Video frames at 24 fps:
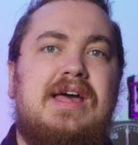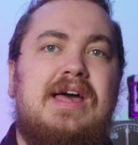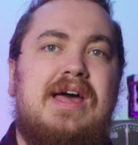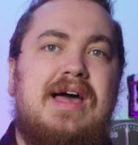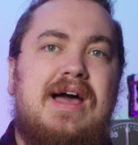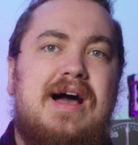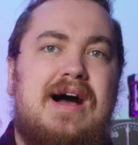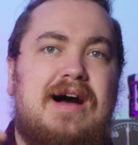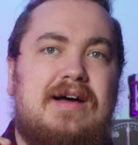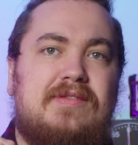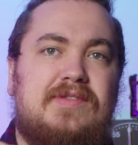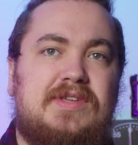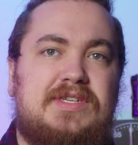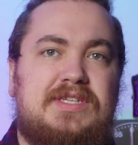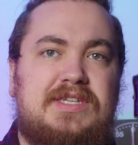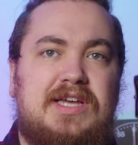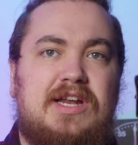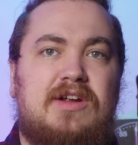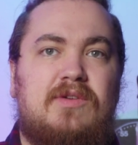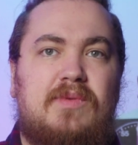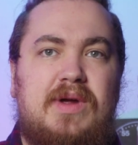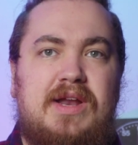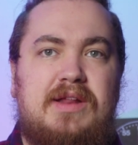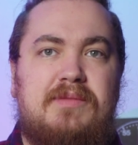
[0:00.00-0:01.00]
on the
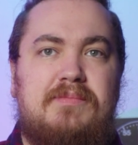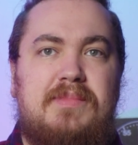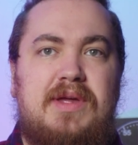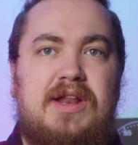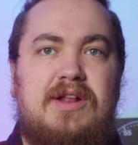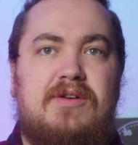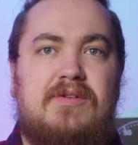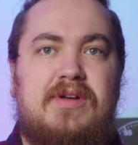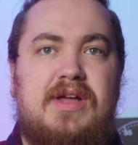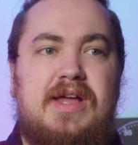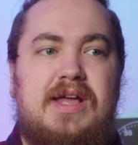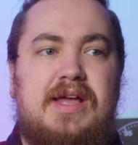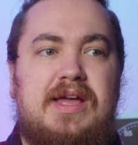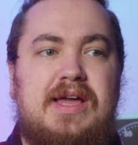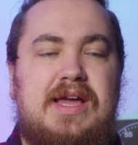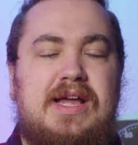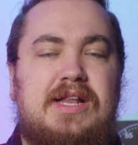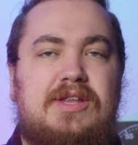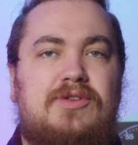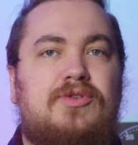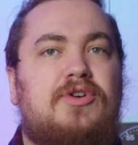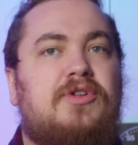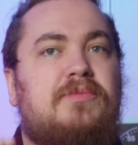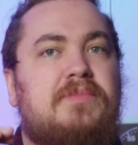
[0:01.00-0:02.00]
center weighted metering, it
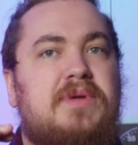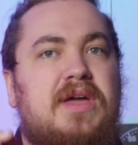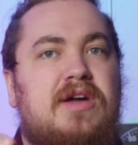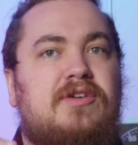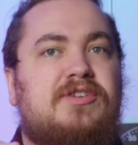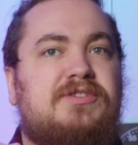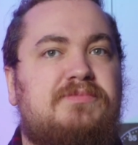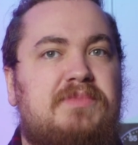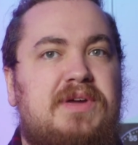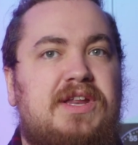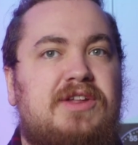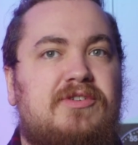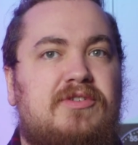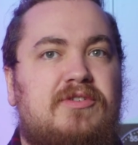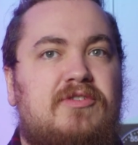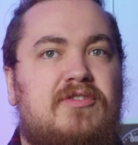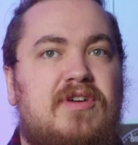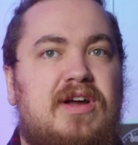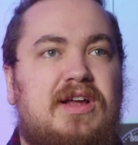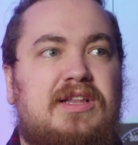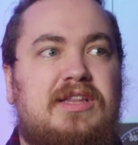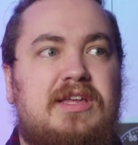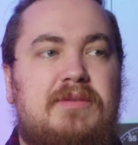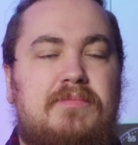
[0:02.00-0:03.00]
told me I was metering
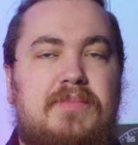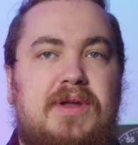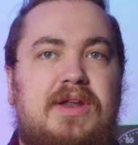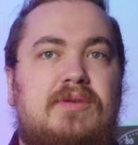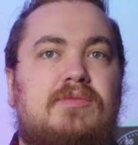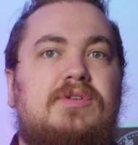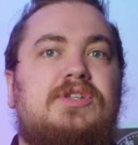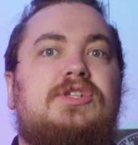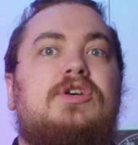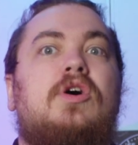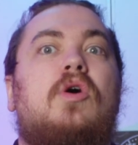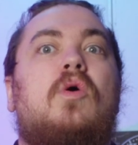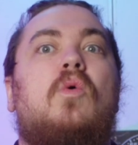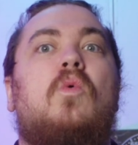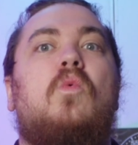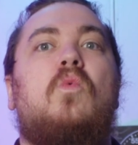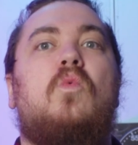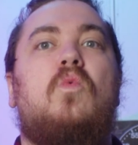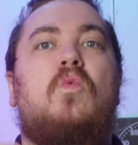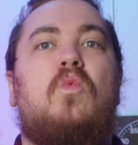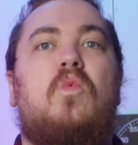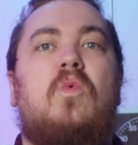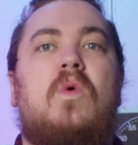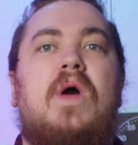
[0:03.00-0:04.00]
correctly, but it was
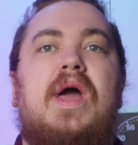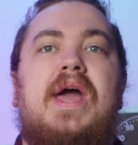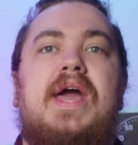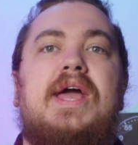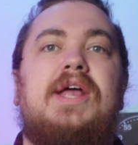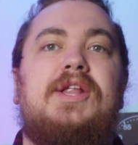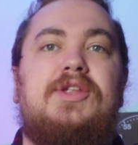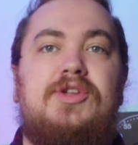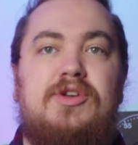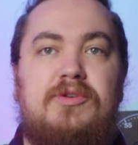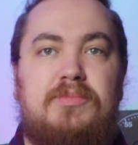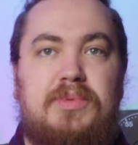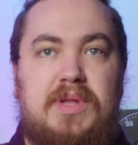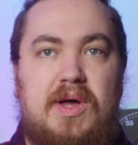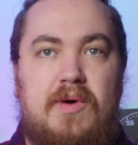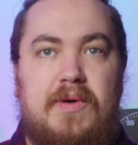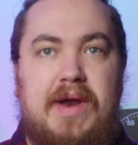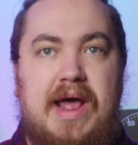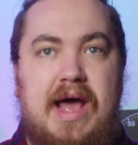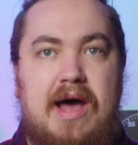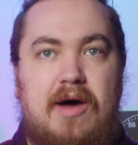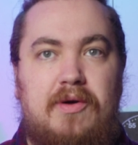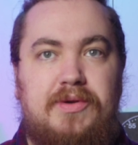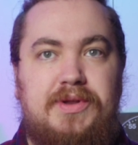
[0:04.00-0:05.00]
way too blown
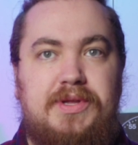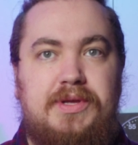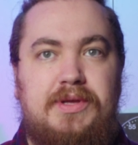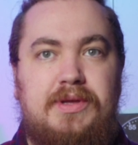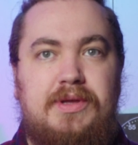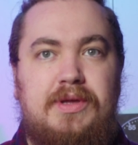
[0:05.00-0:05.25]
out.